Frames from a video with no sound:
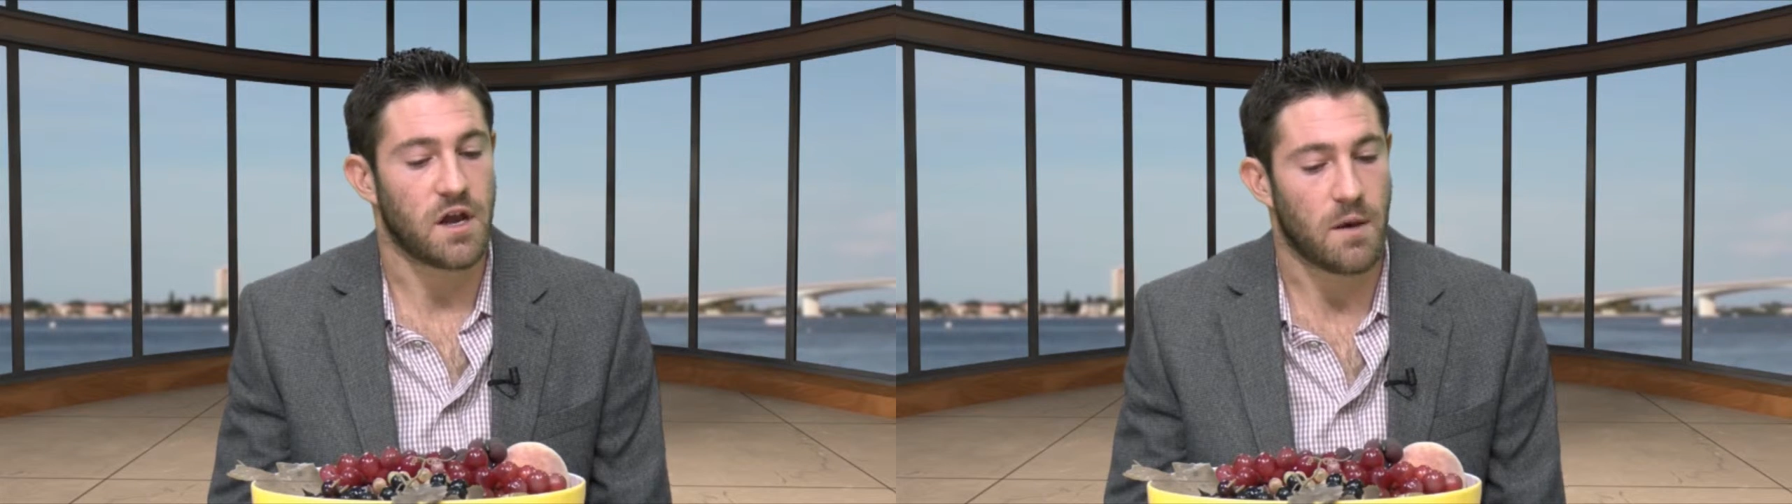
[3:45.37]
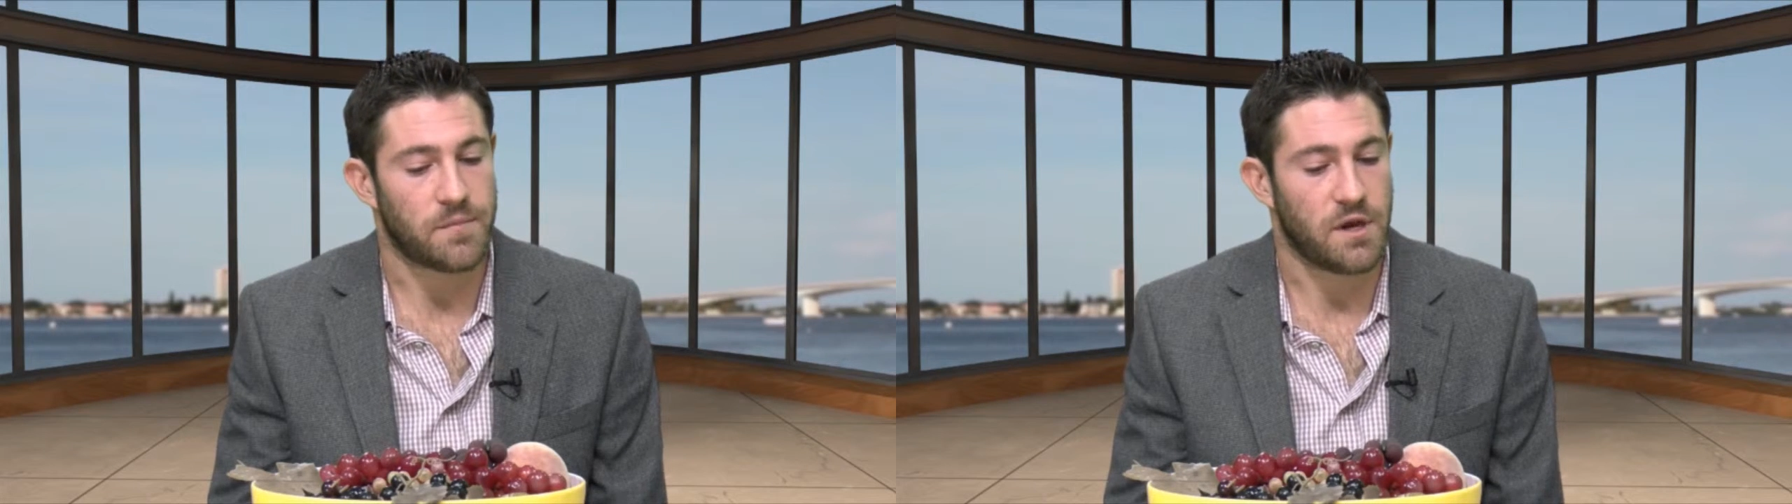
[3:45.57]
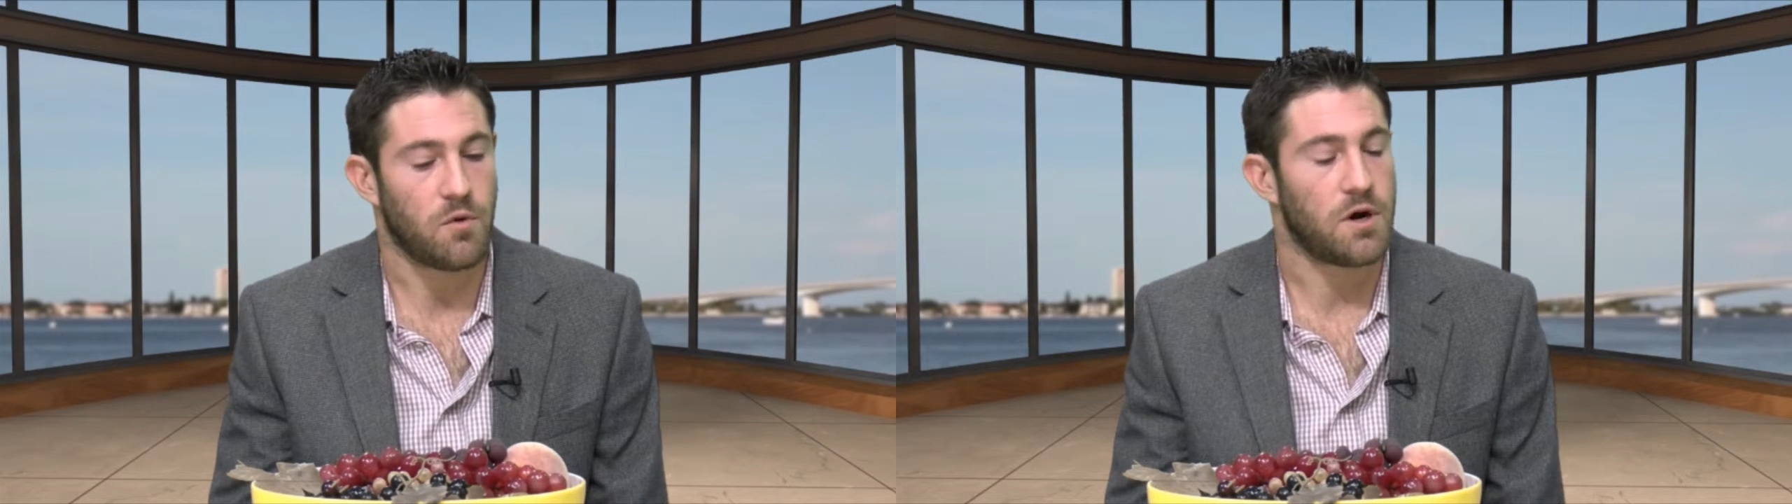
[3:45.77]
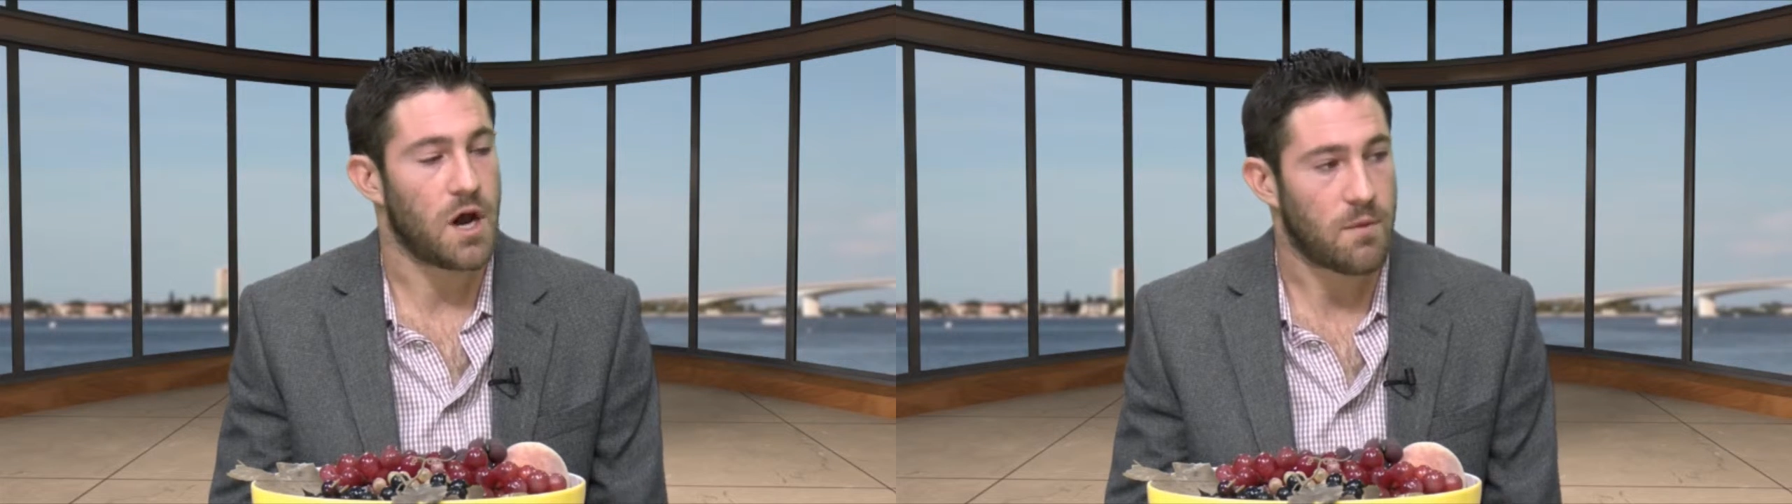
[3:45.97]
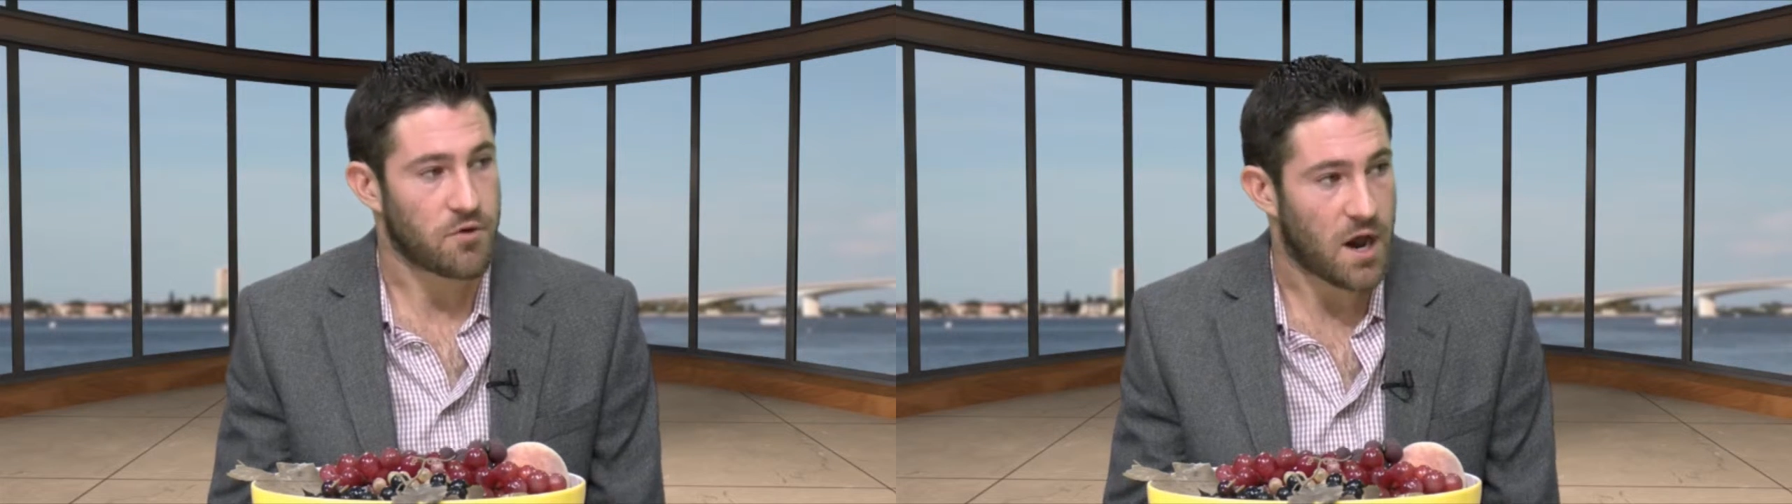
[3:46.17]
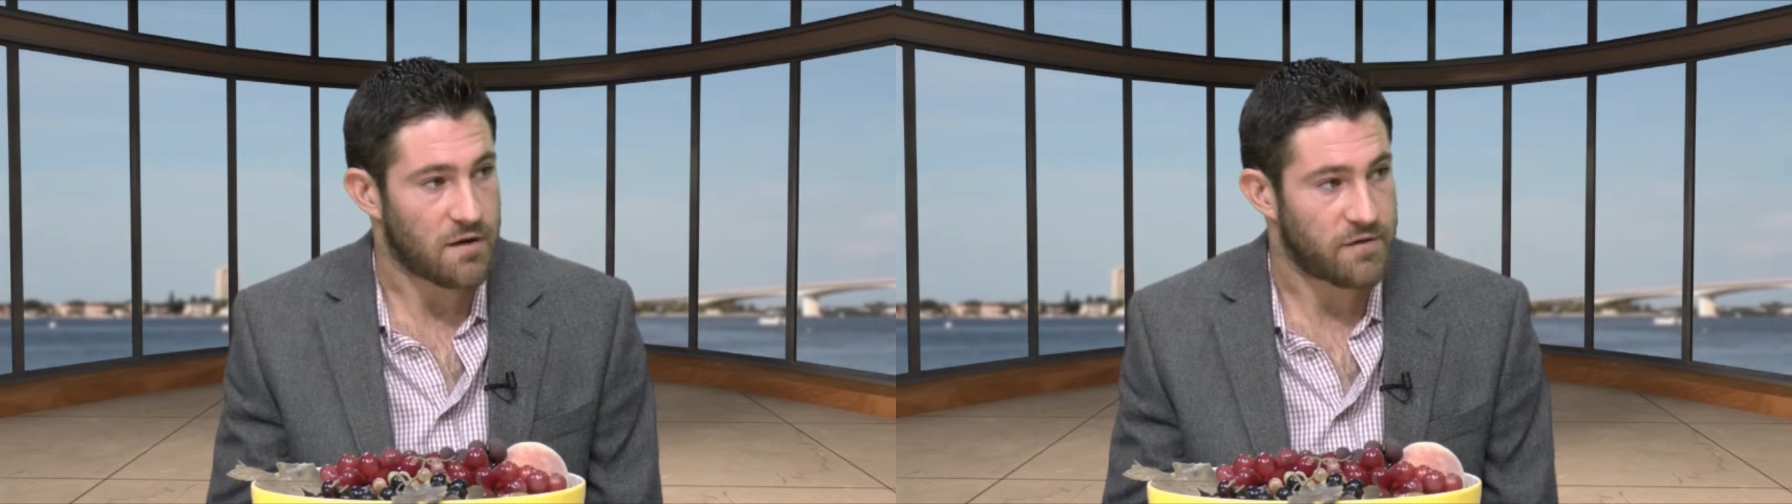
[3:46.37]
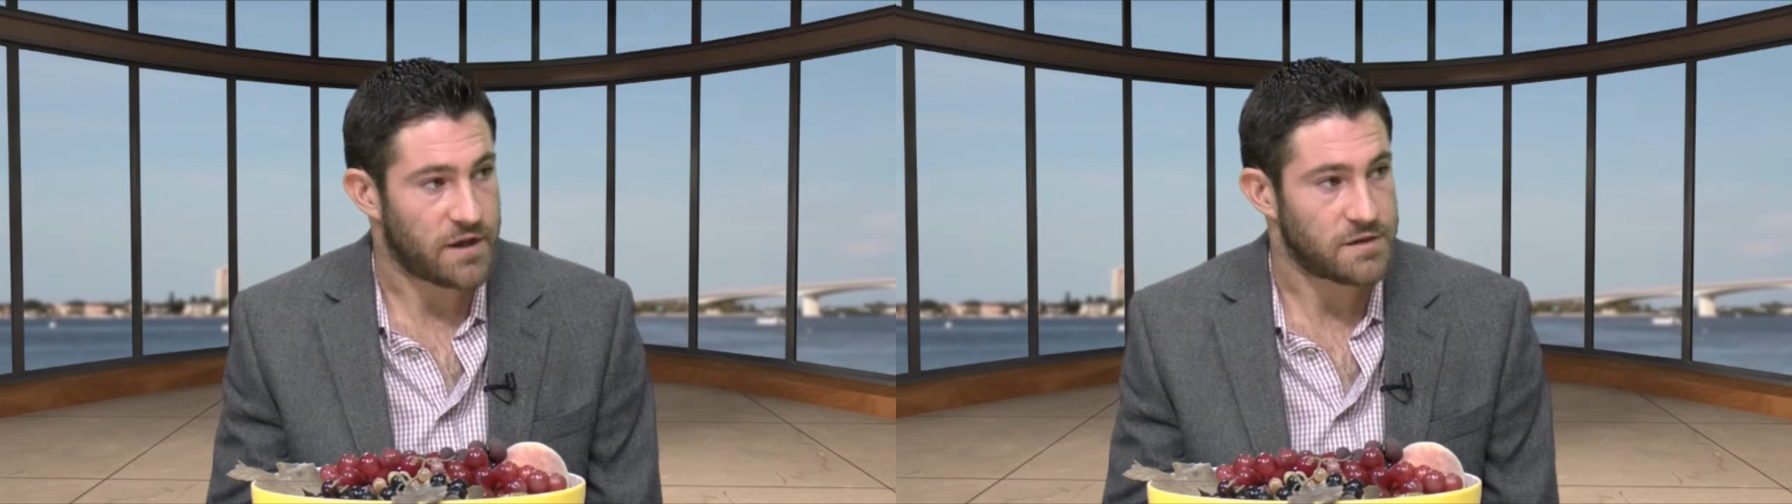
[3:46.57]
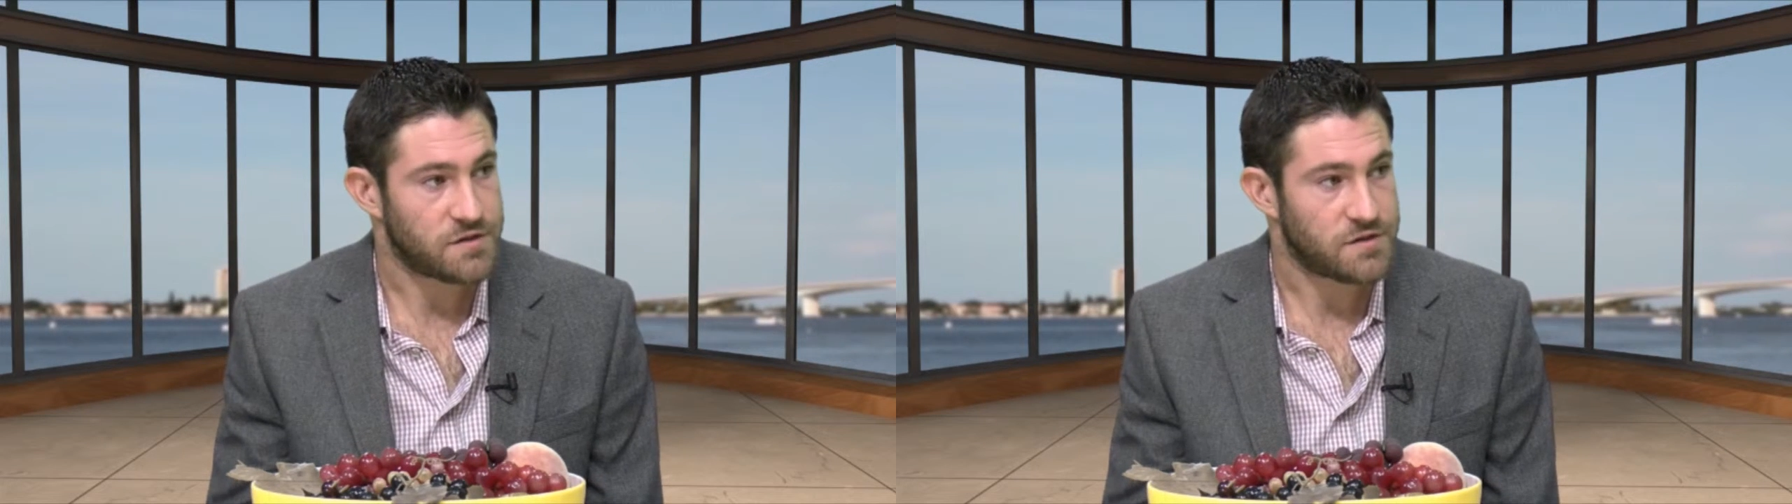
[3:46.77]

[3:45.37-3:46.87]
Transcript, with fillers: company, we're a nonprofit.